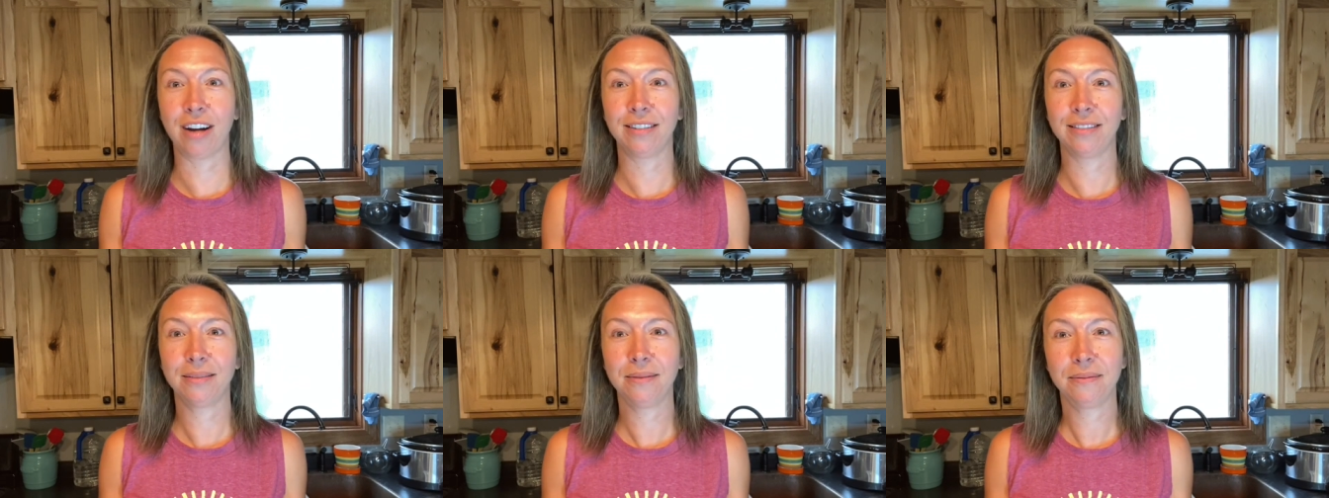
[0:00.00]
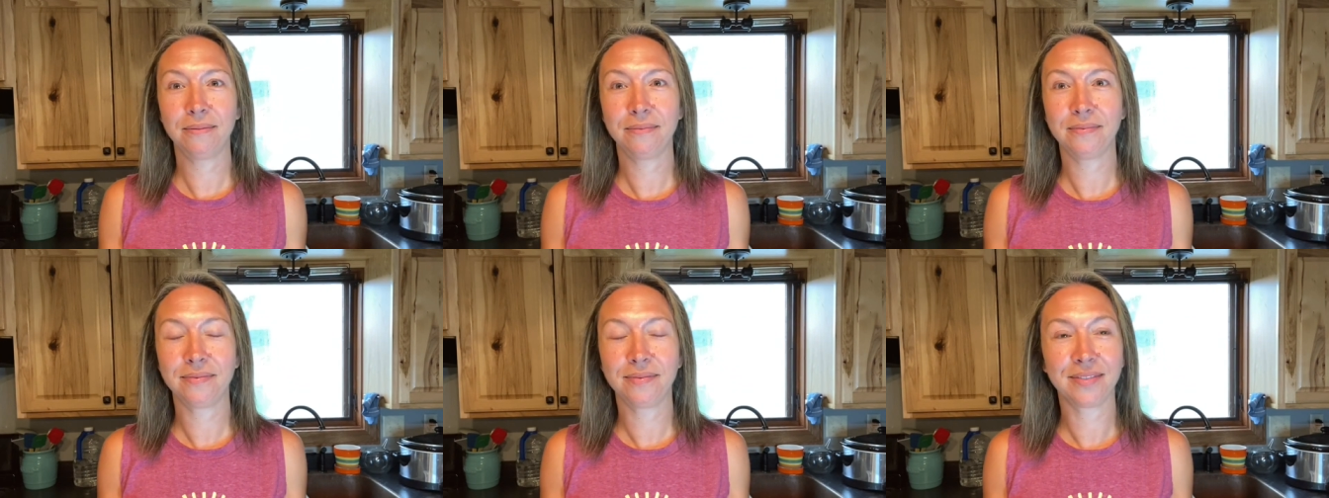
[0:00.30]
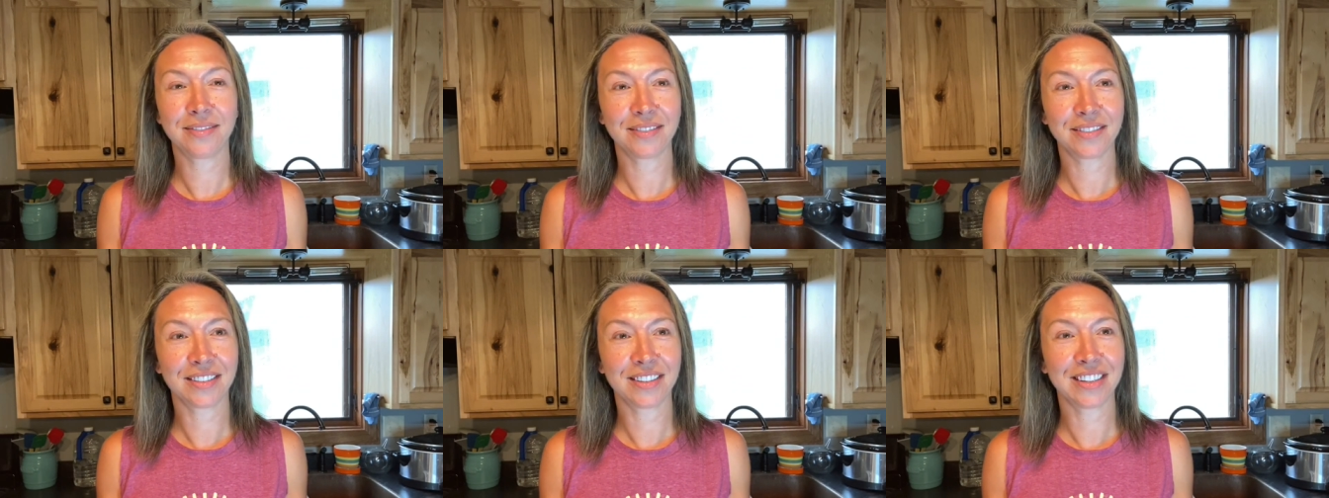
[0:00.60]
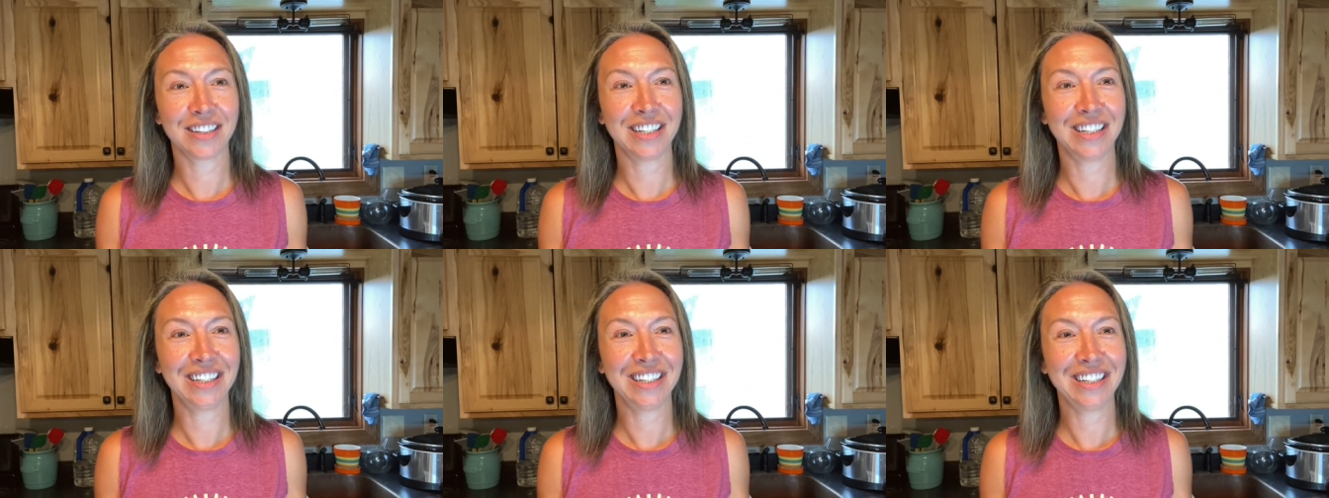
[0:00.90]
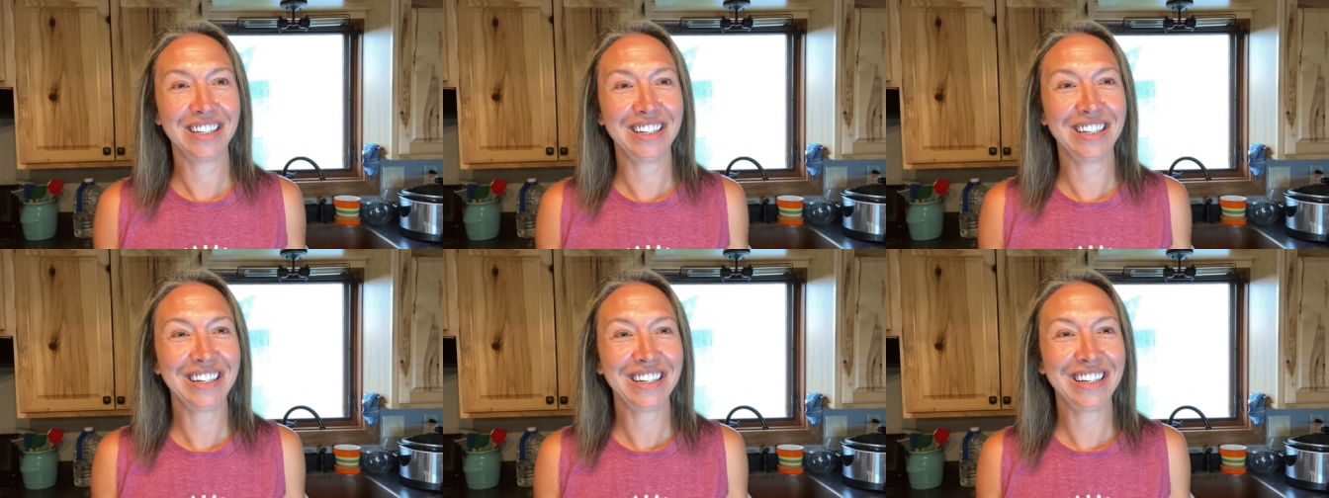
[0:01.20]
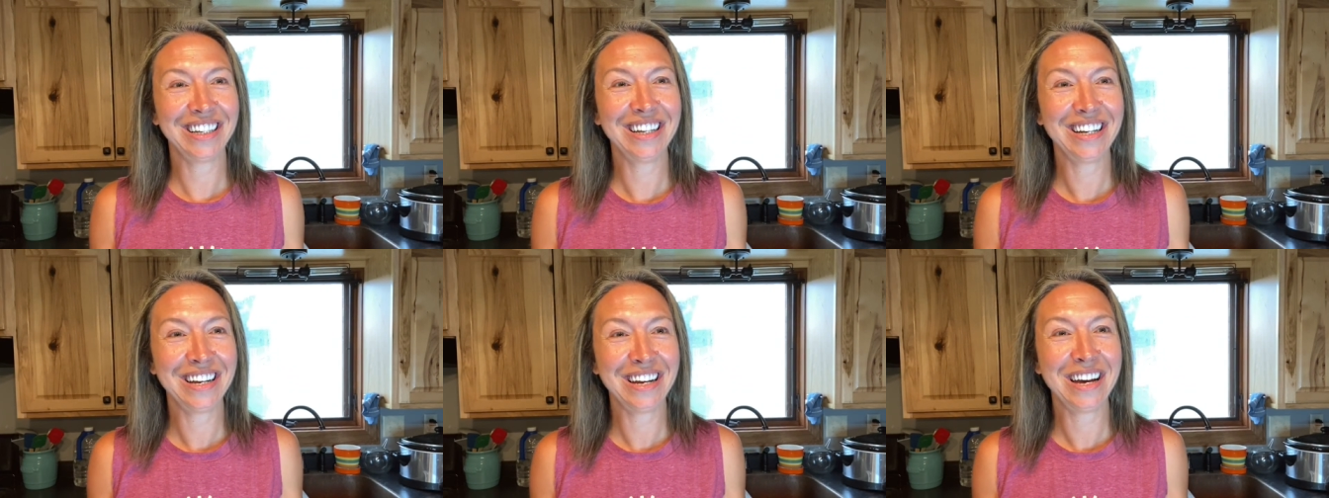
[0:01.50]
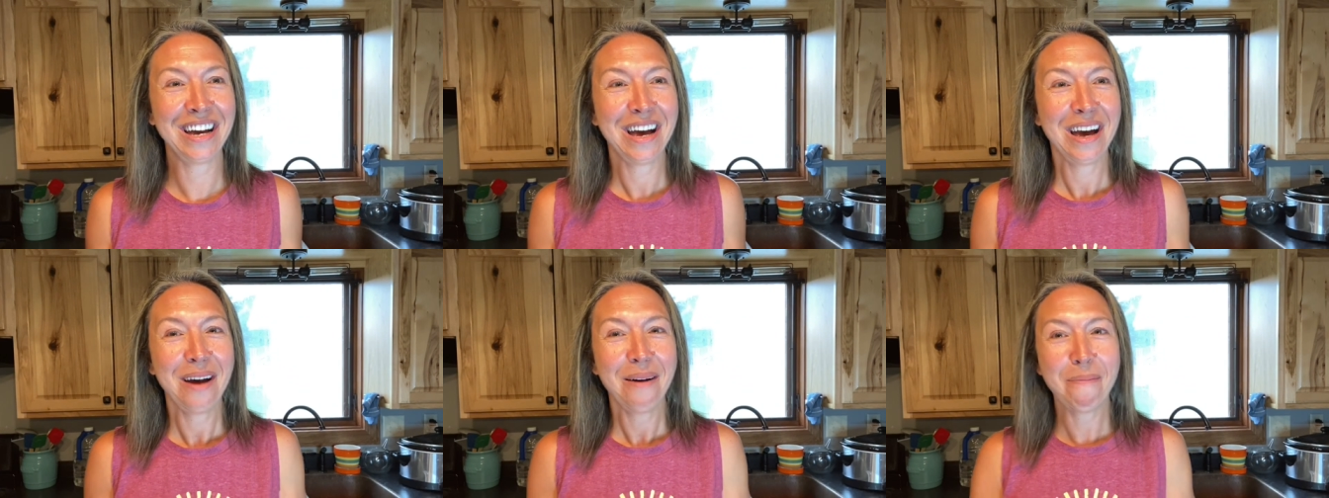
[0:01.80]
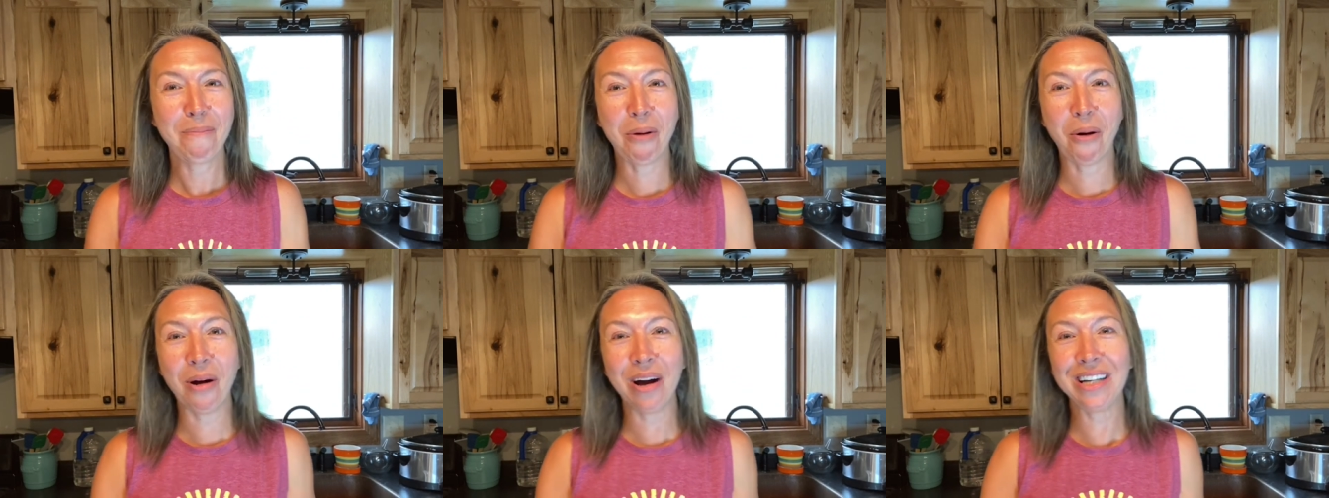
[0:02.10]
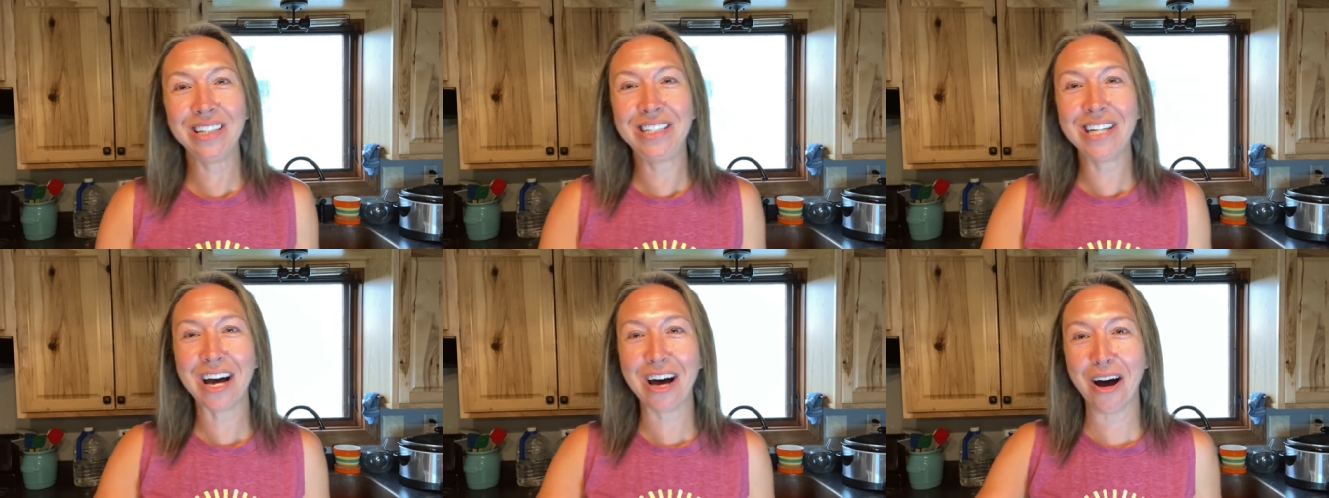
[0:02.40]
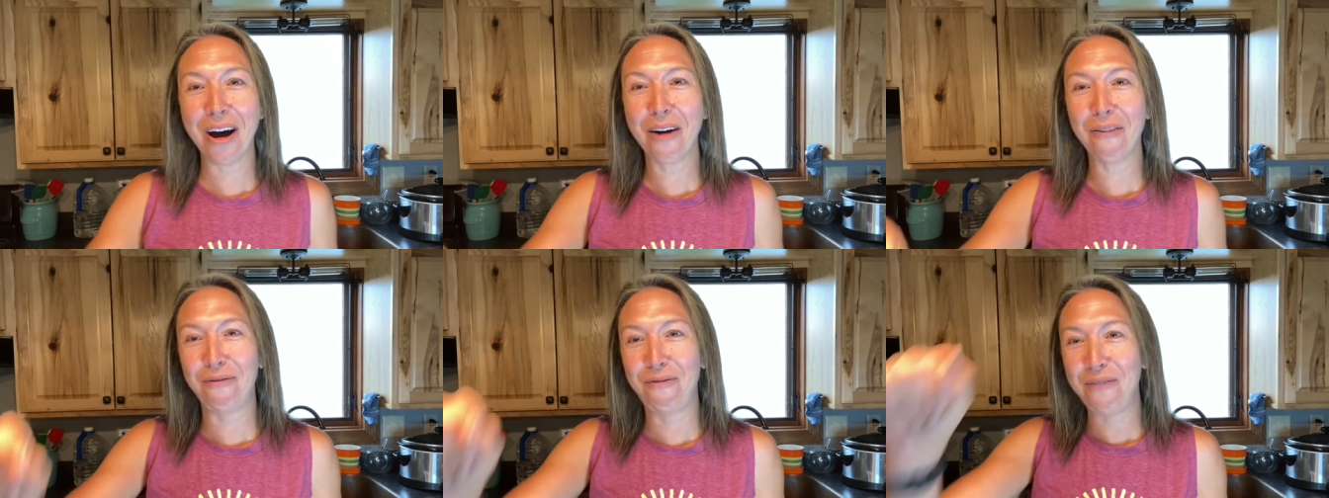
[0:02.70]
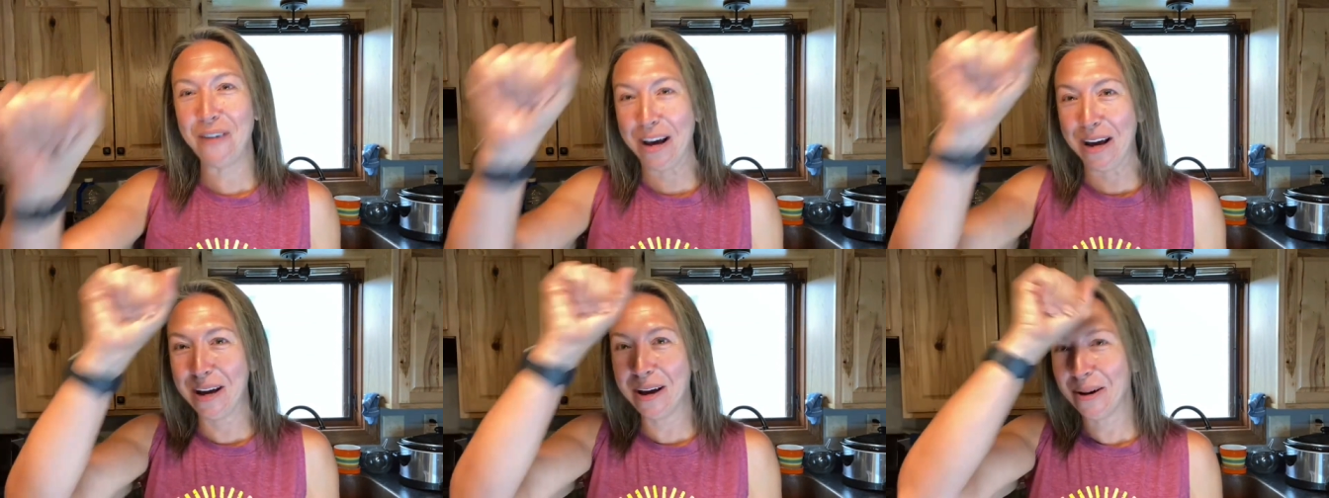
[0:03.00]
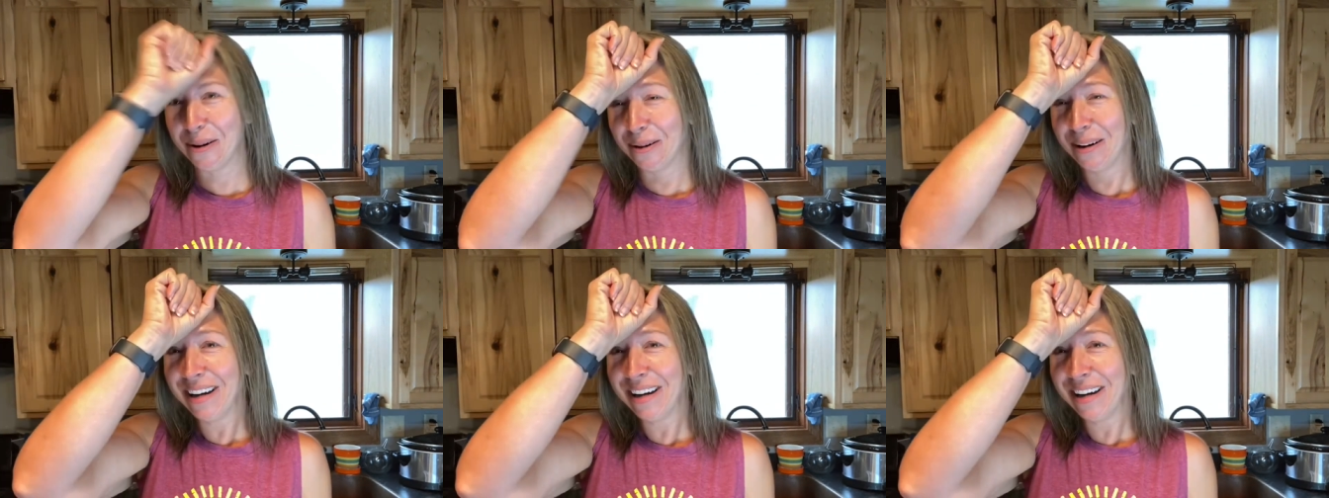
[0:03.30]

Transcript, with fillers: That'd be like if you strapped the camera to your head. Point of view.